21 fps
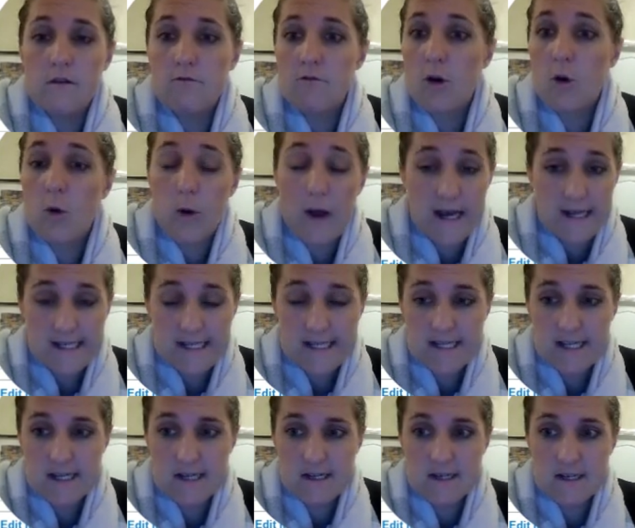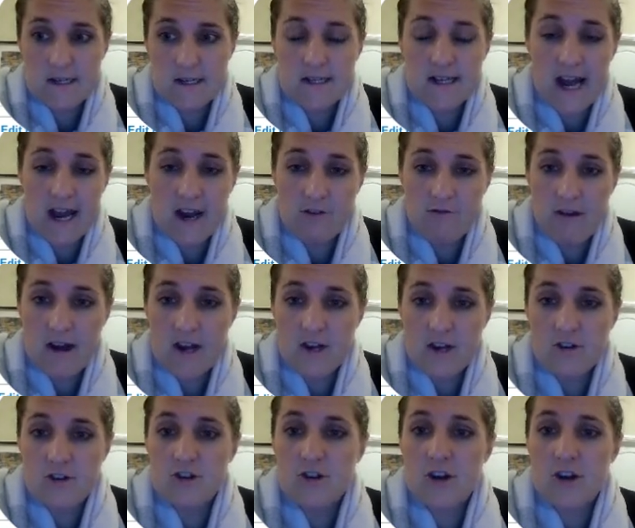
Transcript: requested date ranges.